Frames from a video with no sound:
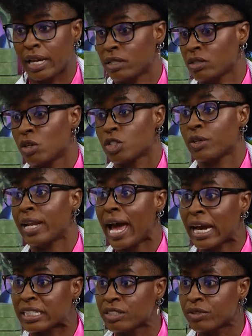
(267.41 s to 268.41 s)
I was also an
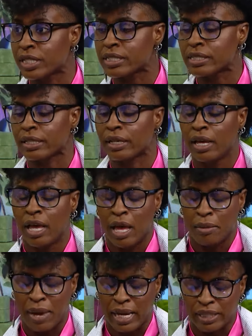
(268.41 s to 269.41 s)
activist uh,
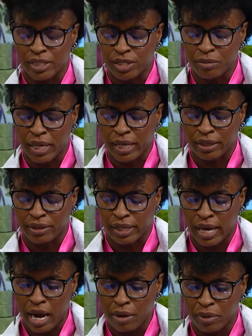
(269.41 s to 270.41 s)
back in Jamaica and the
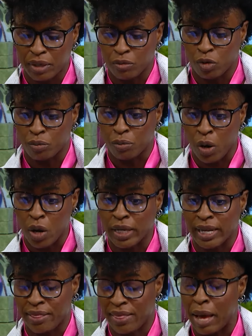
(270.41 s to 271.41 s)
Caribbean more
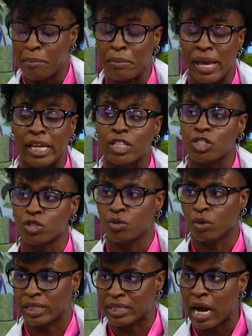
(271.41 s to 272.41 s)
broadly, and that makes
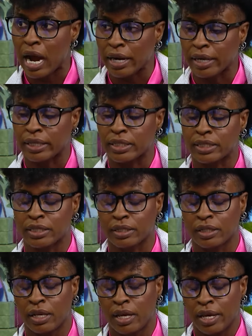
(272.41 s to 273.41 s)
you a target,
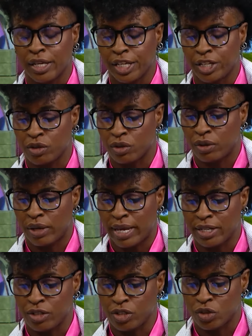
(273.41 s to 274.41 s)
uh, you know,
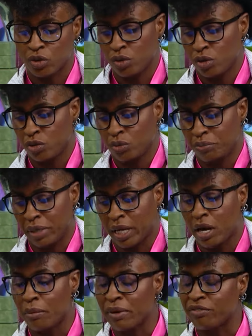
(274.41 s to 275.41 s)
and you, so you
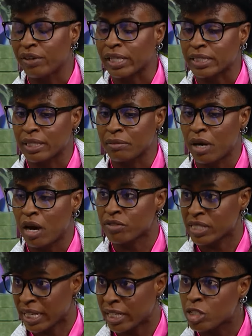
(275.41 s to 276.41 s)
become a victim of
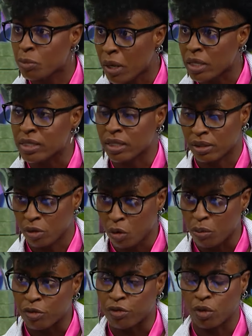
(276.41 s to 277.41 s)
state sponsored
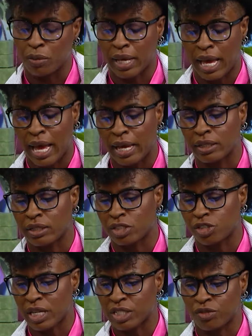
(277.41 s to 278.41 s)
homophobia and
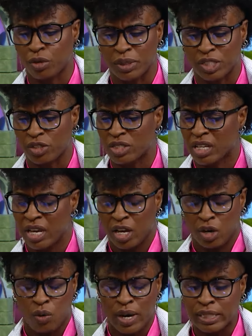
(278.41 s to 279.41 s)
transphobia. So
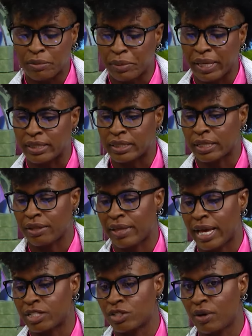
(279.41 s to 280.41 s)
it's quite a bit uh,
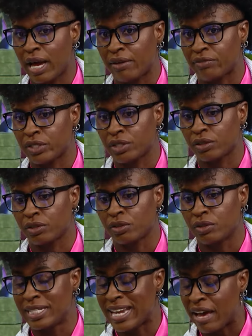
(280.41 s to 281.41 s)
that you have to
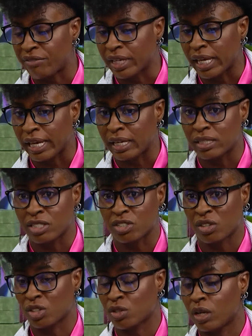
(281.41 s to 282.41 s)
navigate. There's
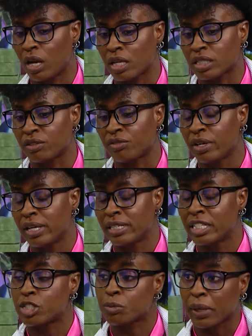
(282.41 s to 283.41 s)
also a lot of
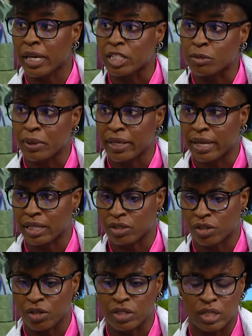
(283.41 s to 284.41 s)
displacement that
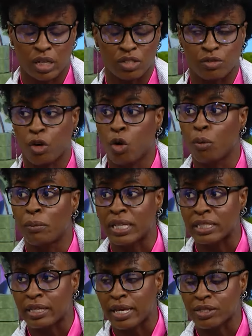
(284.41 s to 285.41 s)
occurs, a lot of
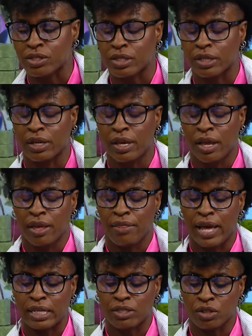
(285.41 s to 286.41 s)
homelessness uh,
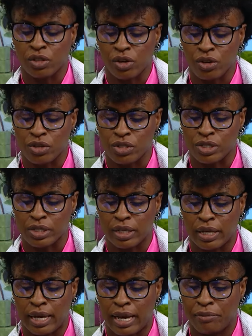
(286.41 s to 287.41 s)
that occurs, uh,
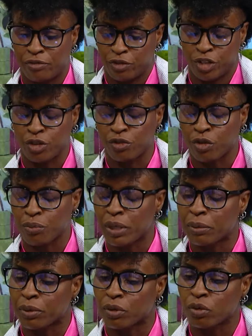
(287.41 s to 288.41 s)
uh, you know, for
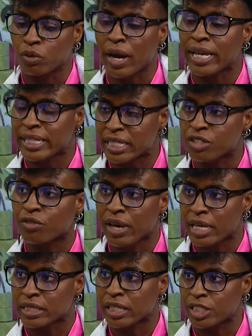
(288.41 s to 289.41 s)
people who identify
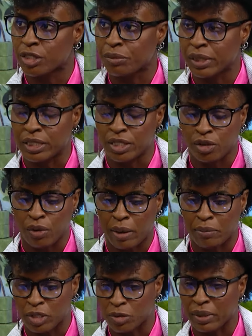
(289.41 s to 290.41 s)
as
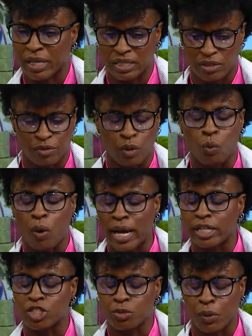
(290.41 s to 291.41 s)
LGBTQI because of the
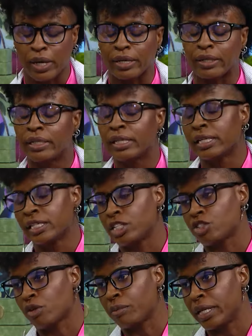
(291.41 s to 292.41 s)
widespread
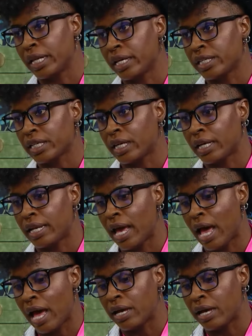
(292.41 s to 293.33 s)
discrimination mm -hmm.